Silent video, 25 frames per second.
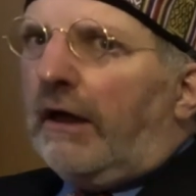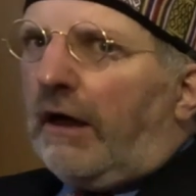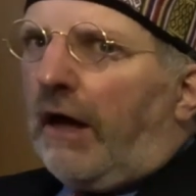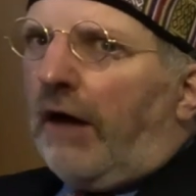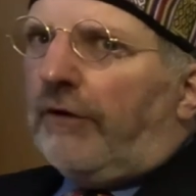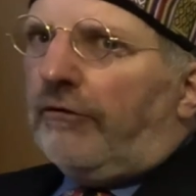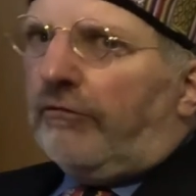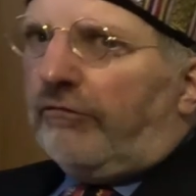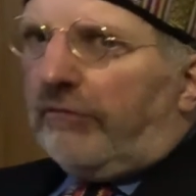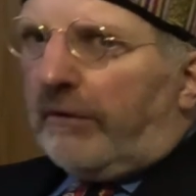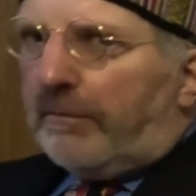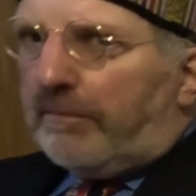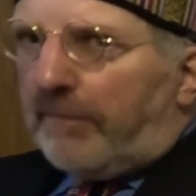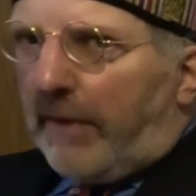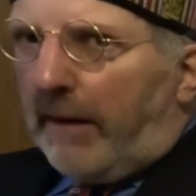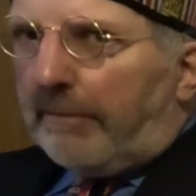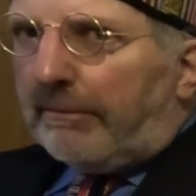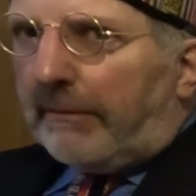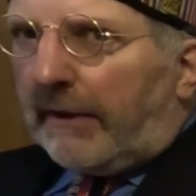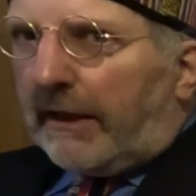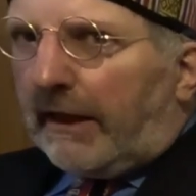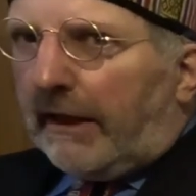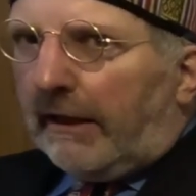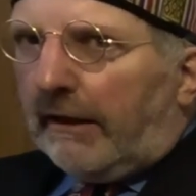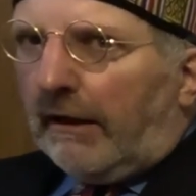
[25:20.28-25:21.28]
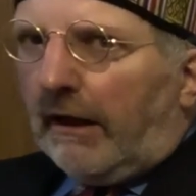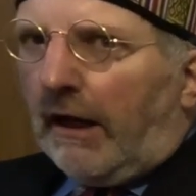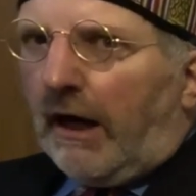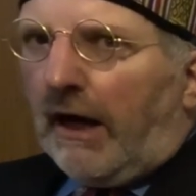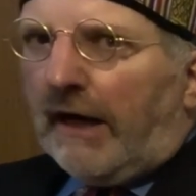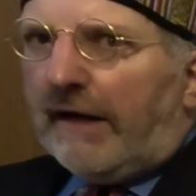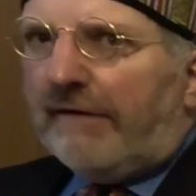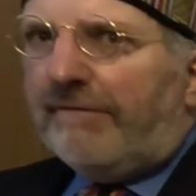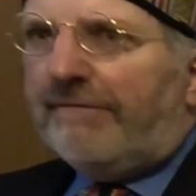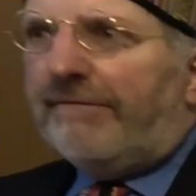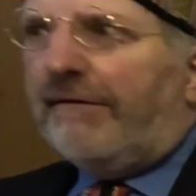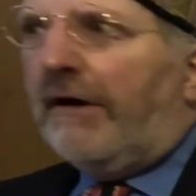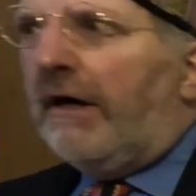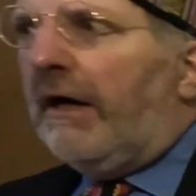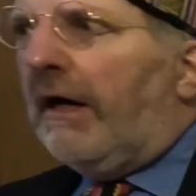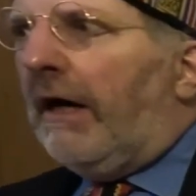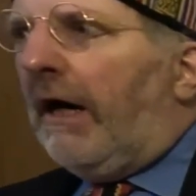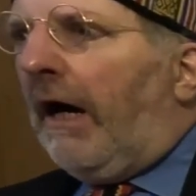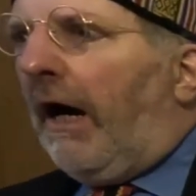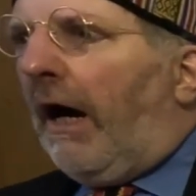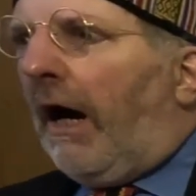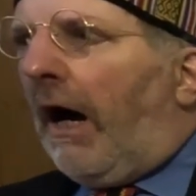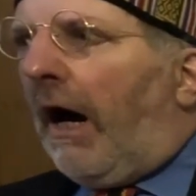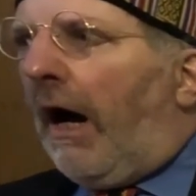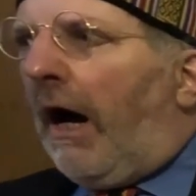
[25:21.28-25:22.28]
country bumpkin life,
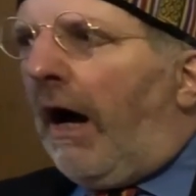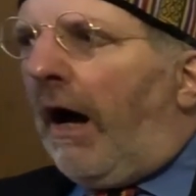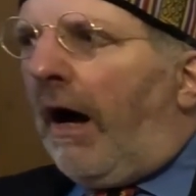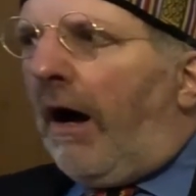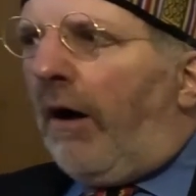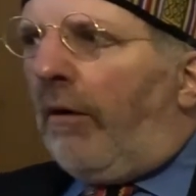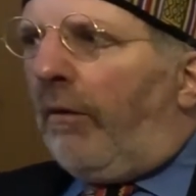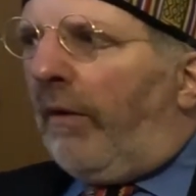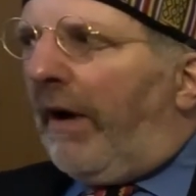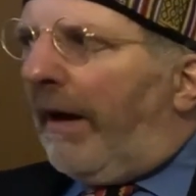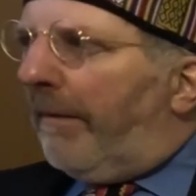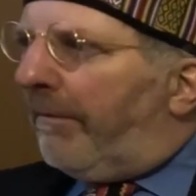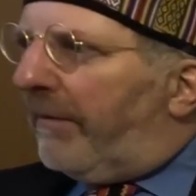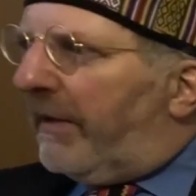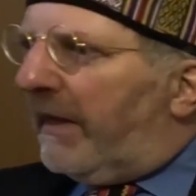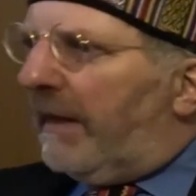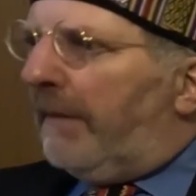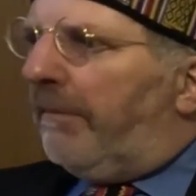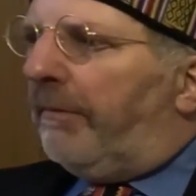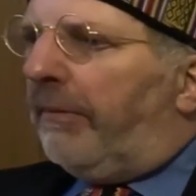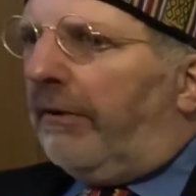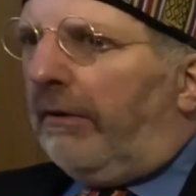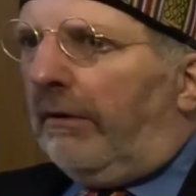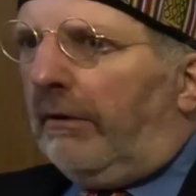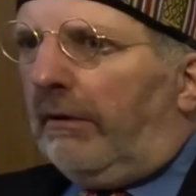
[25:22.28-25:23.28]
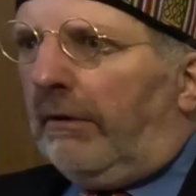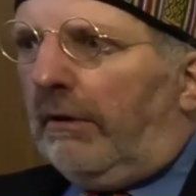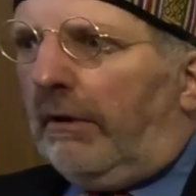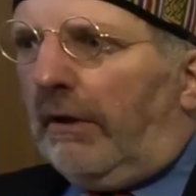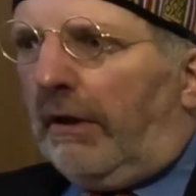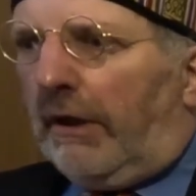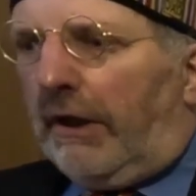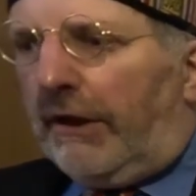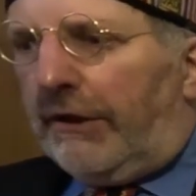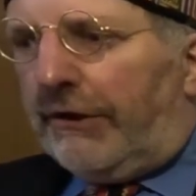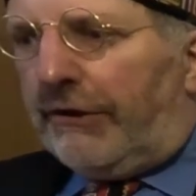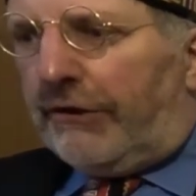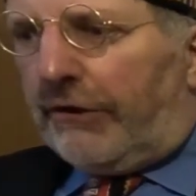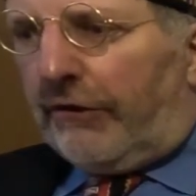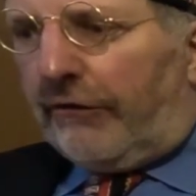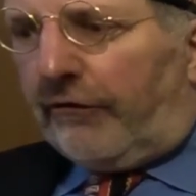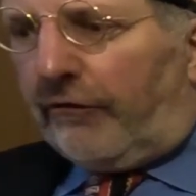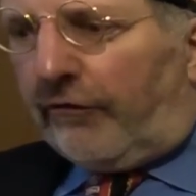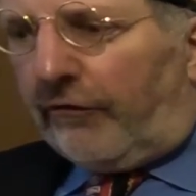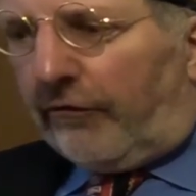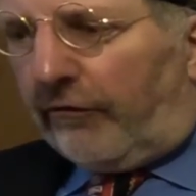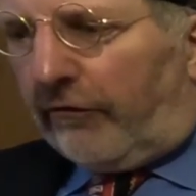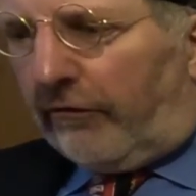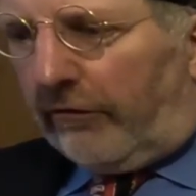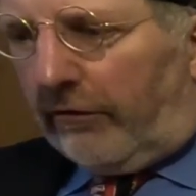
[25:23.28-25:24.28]
where people are
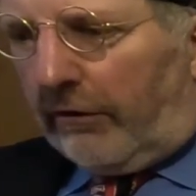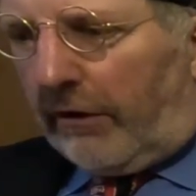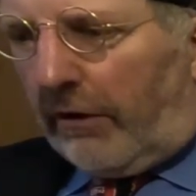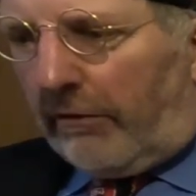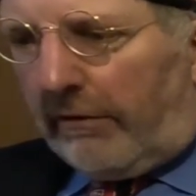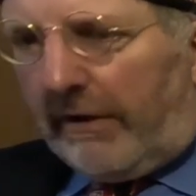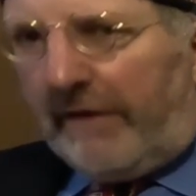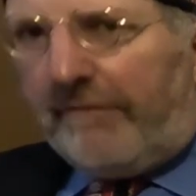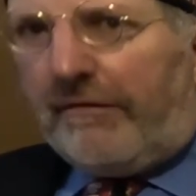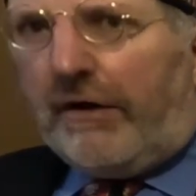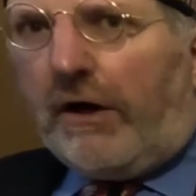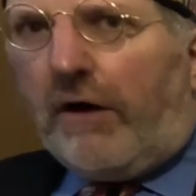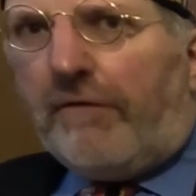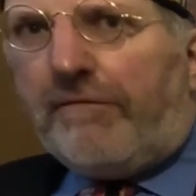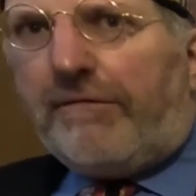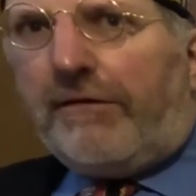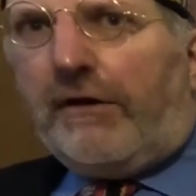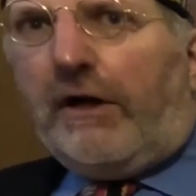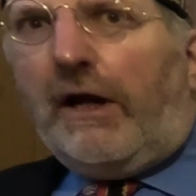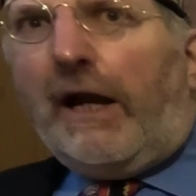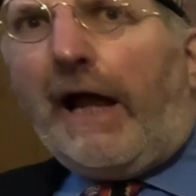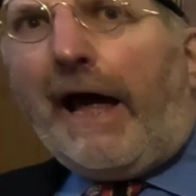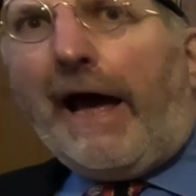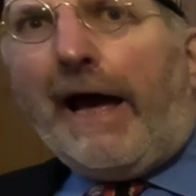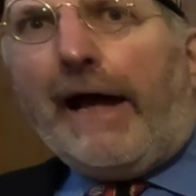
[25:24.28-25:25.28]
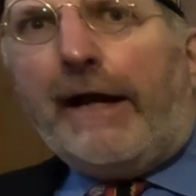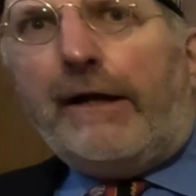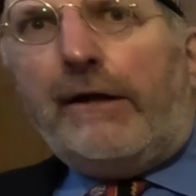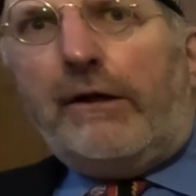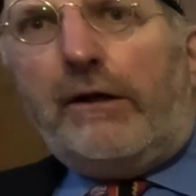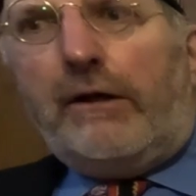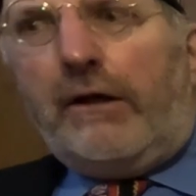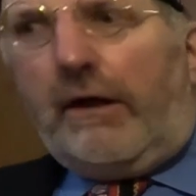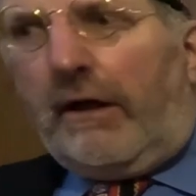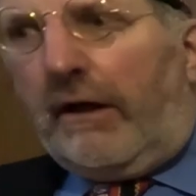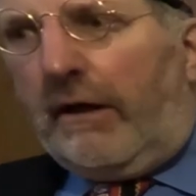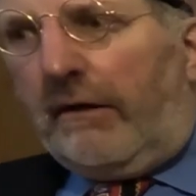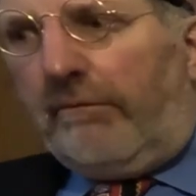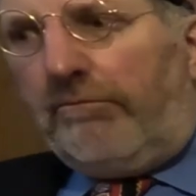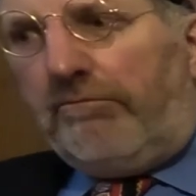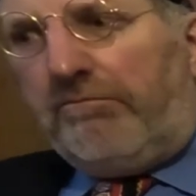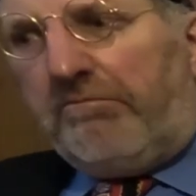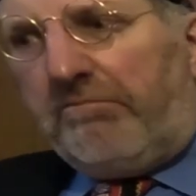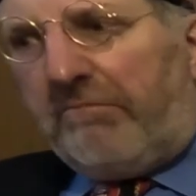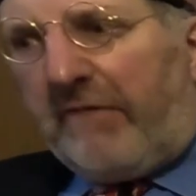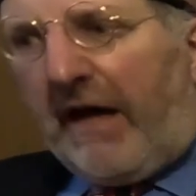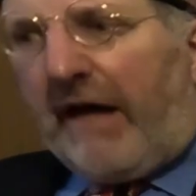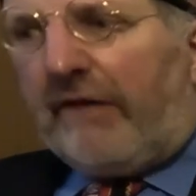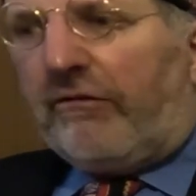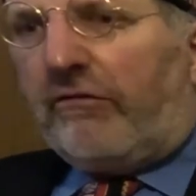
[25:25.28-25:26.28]
just, you know, living off the land,
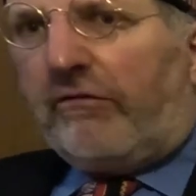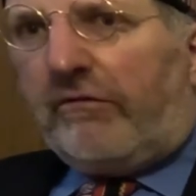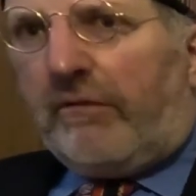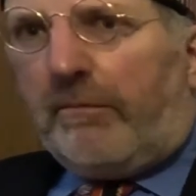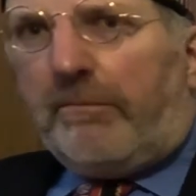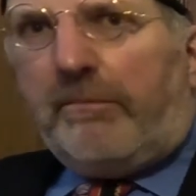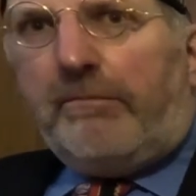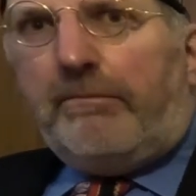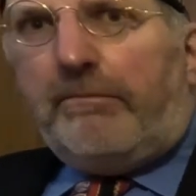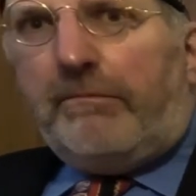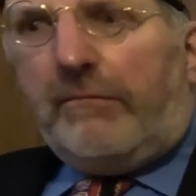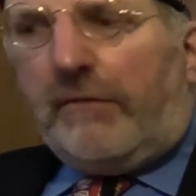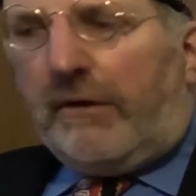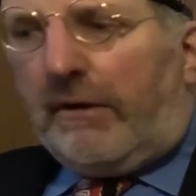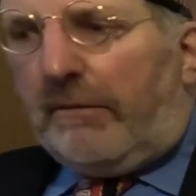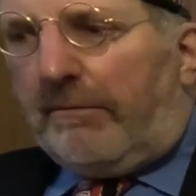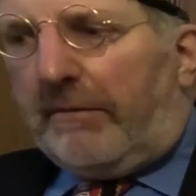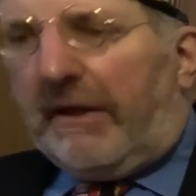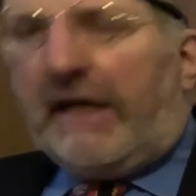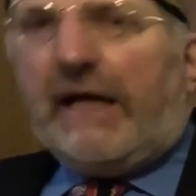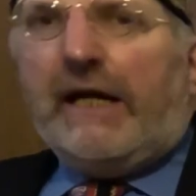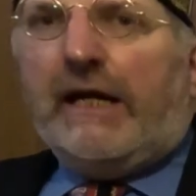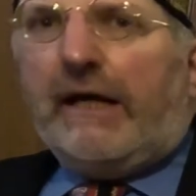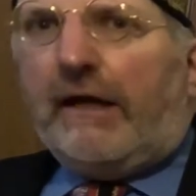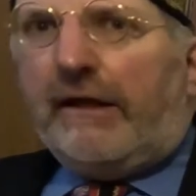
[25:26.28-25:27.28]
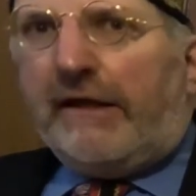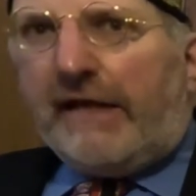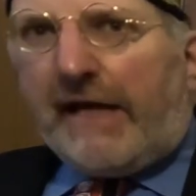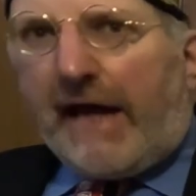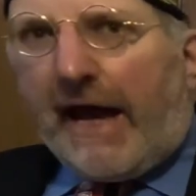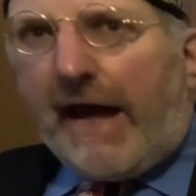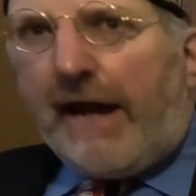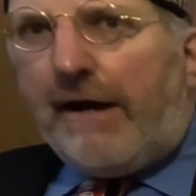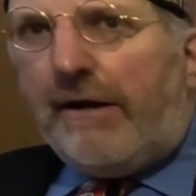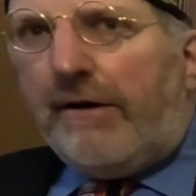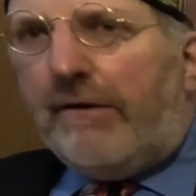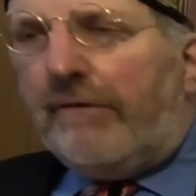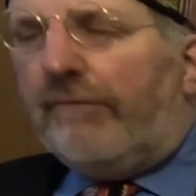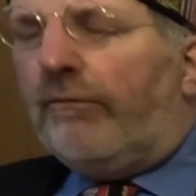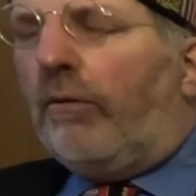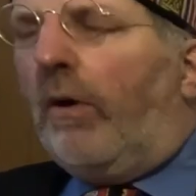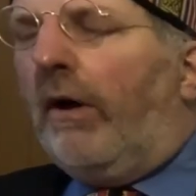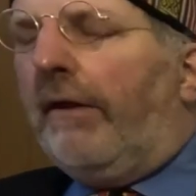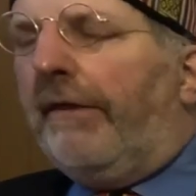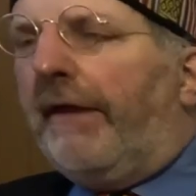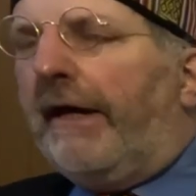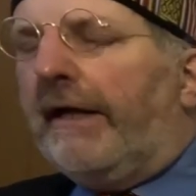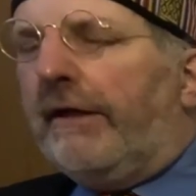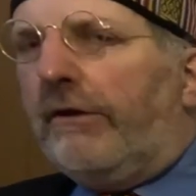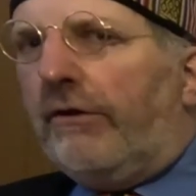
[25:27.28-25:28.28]
and that's the beginning and the end of
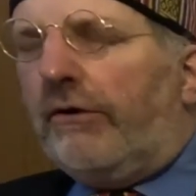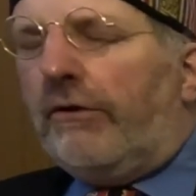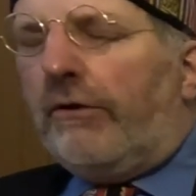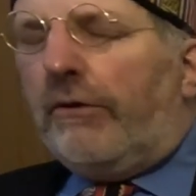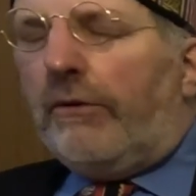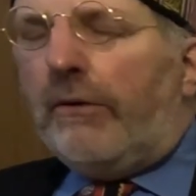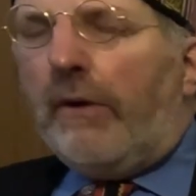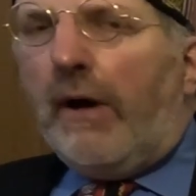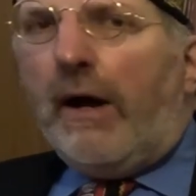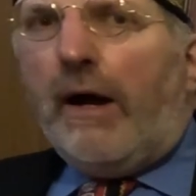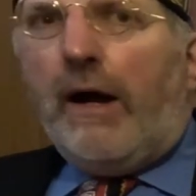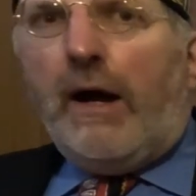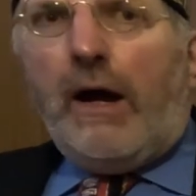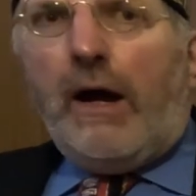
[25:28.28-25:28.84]
what they do.